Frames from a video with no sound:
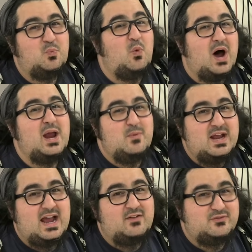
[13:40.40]
why we
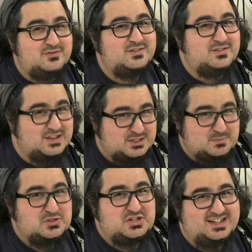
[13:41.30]
have this
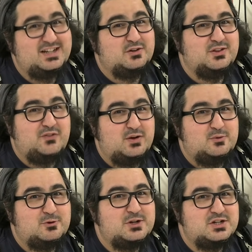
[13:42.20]
machine here in the fine
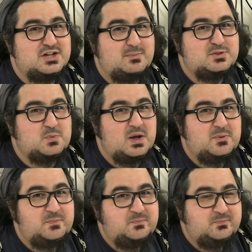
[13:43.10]
woodworking shop as well.